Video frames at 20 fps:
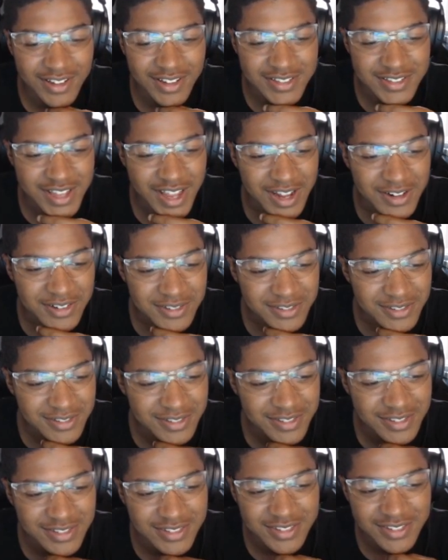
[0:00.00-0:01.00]
tackle.
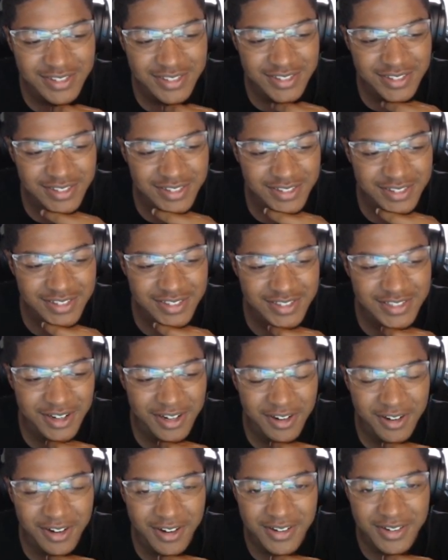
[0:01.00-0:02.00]

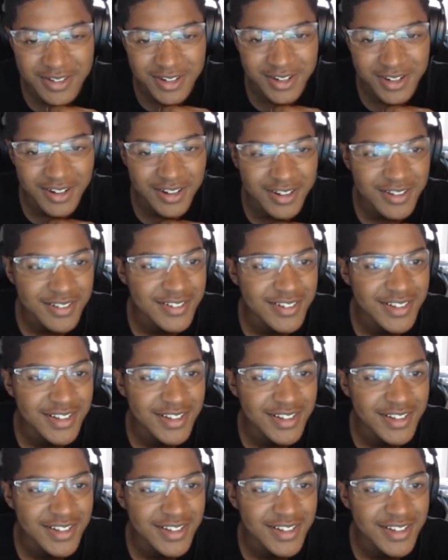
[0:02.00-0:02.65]
Started off, started off.